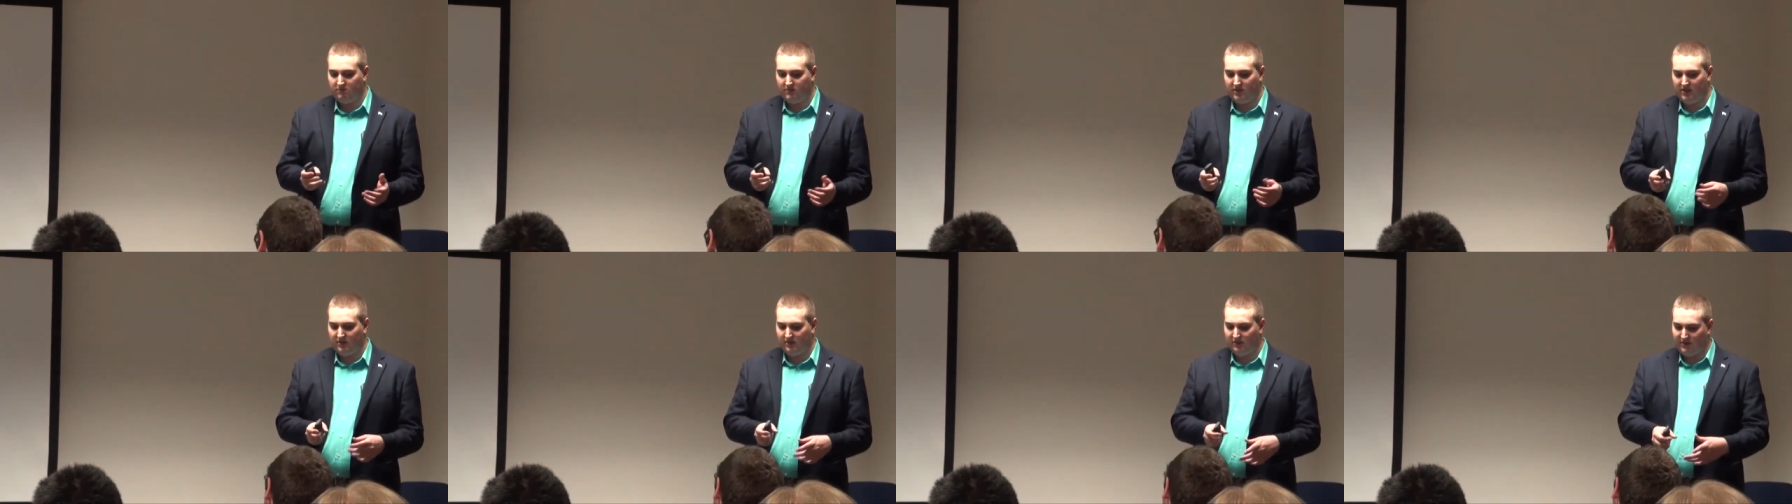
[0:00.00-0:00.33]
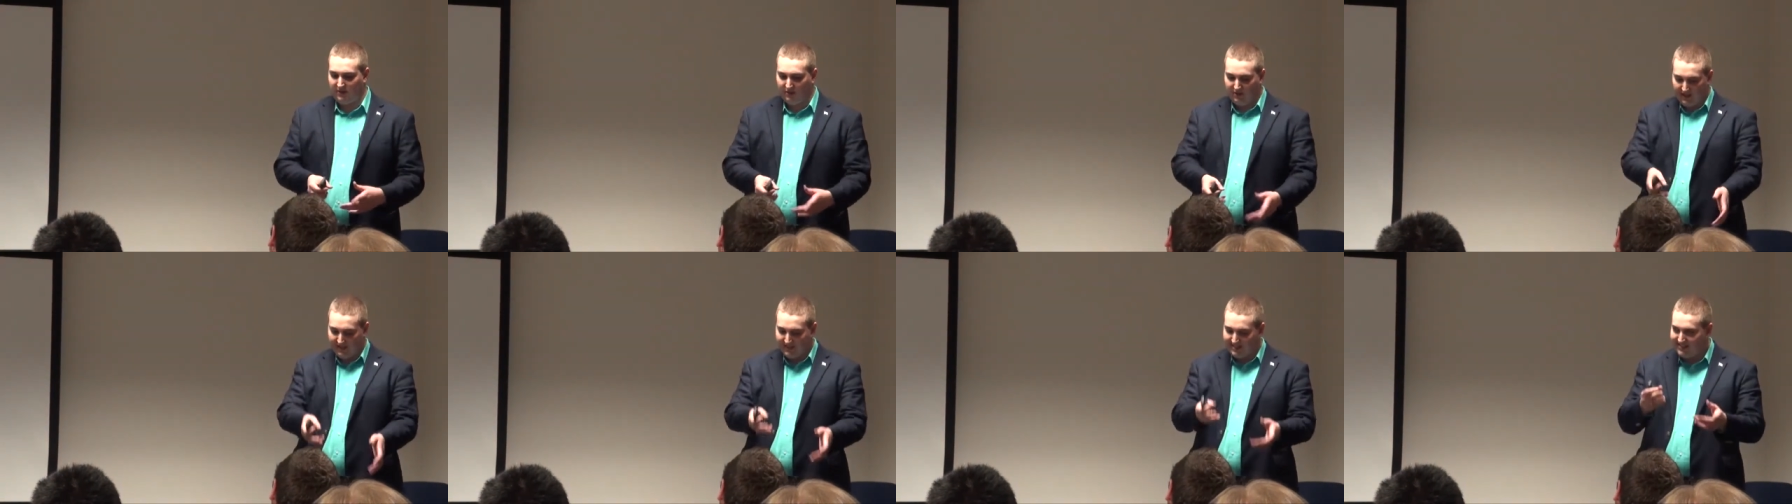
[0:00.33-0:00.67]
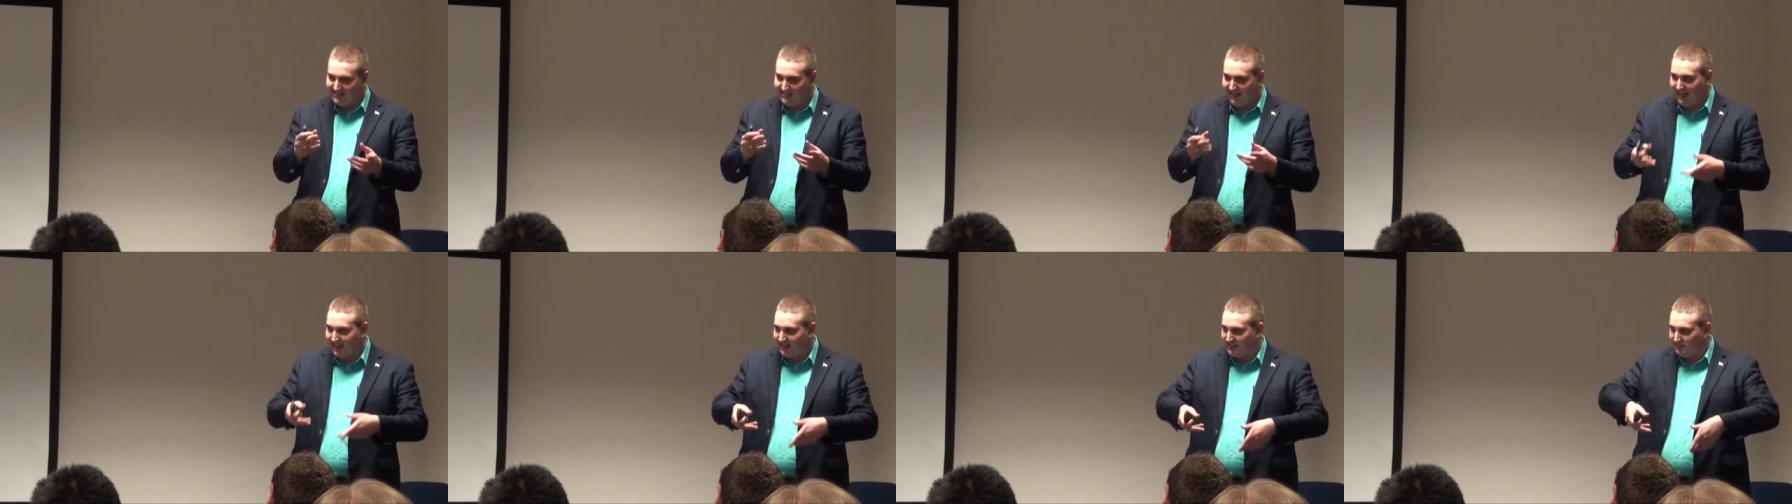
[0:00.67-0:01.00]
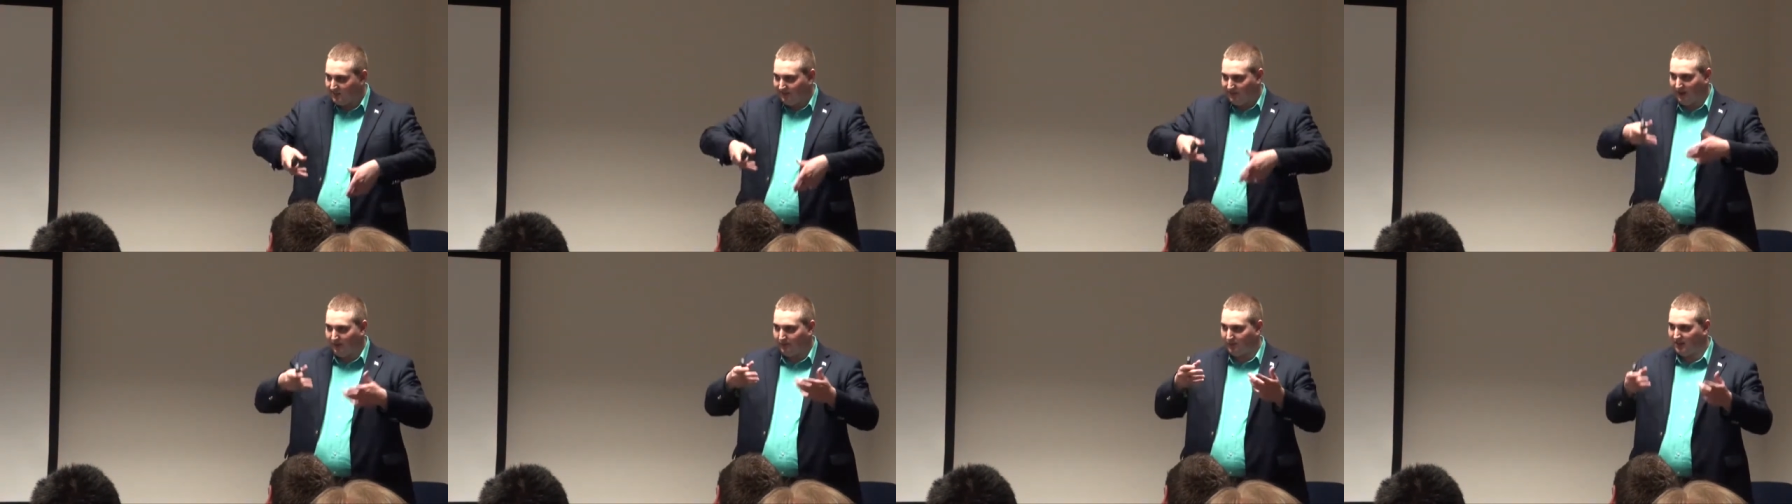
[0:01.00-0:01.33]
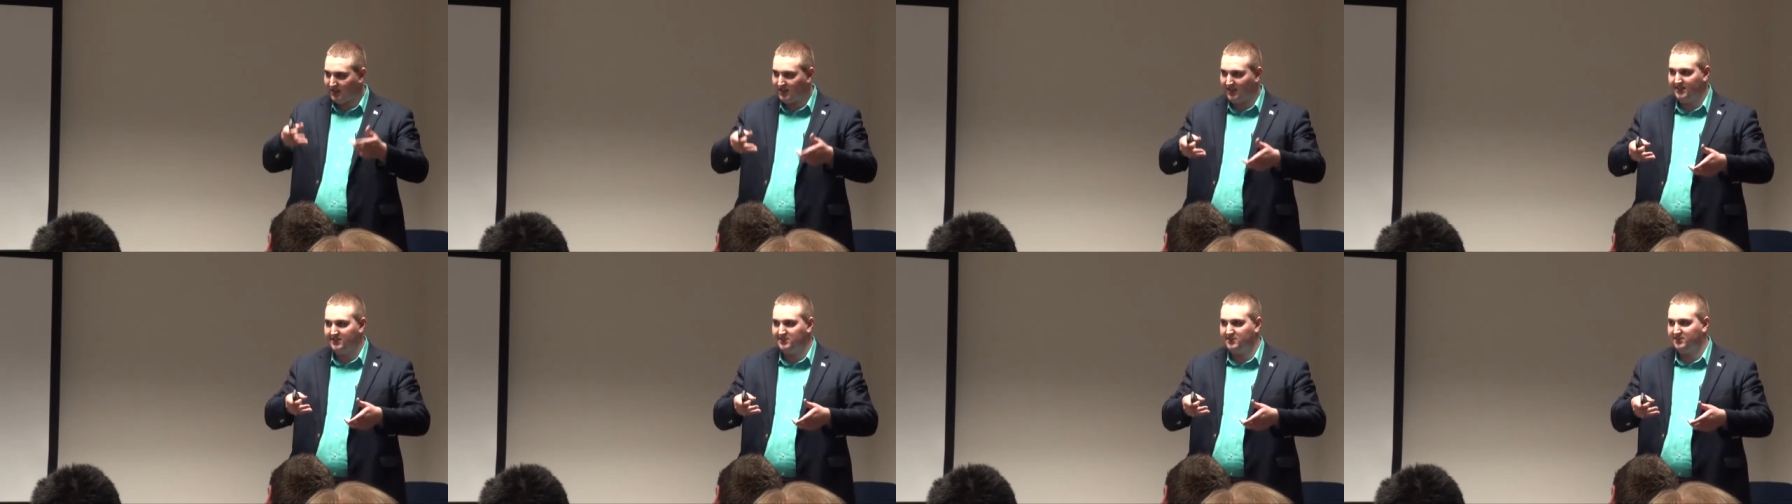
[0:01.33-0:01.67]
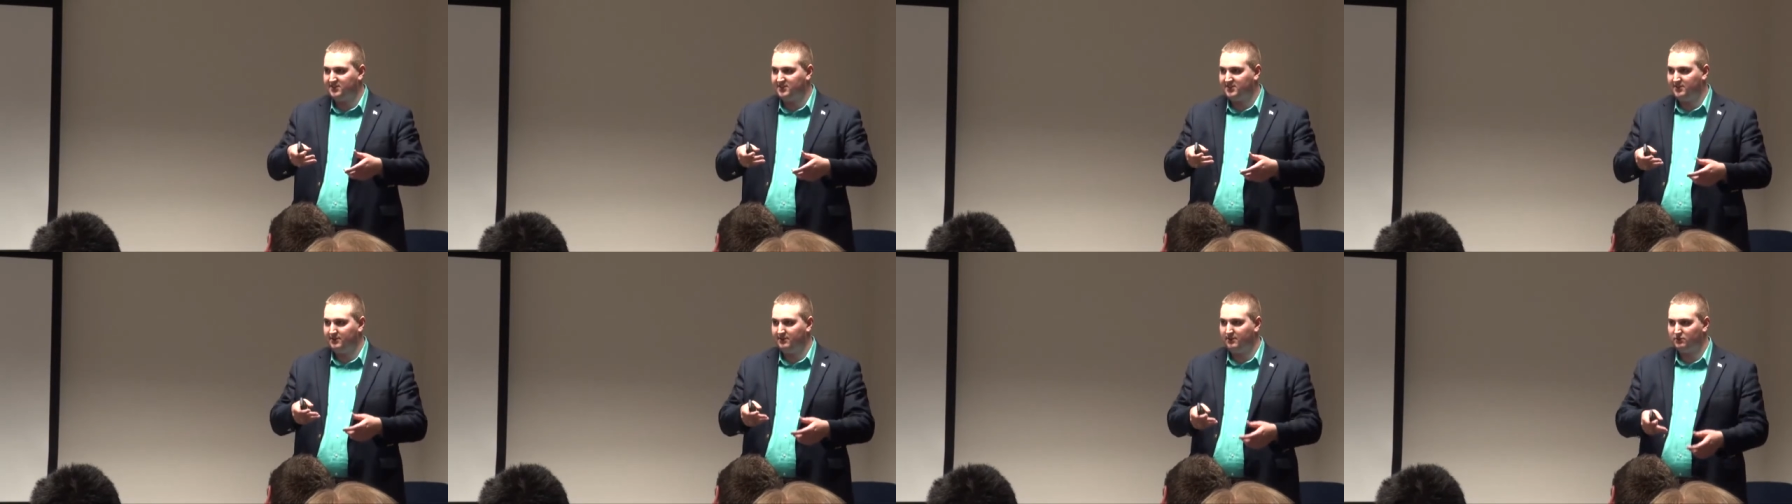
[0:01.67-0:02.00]
you know, they'll get stacks of
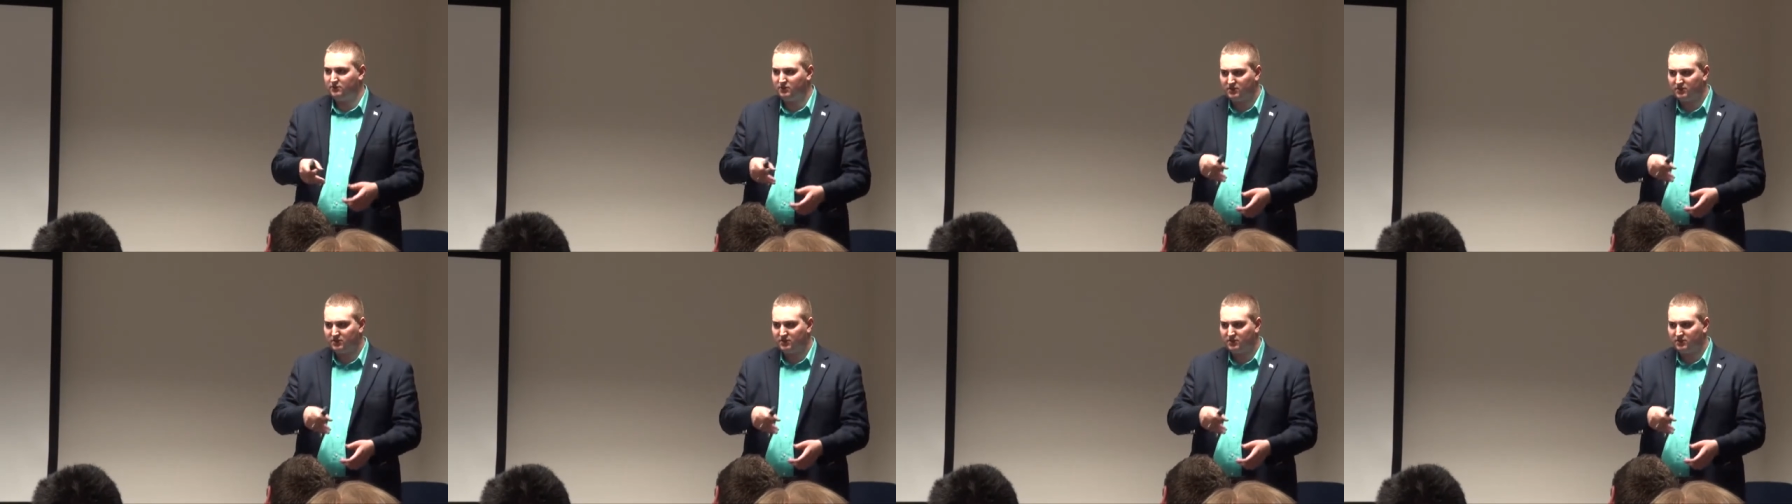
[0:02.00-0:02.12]
applications and they'll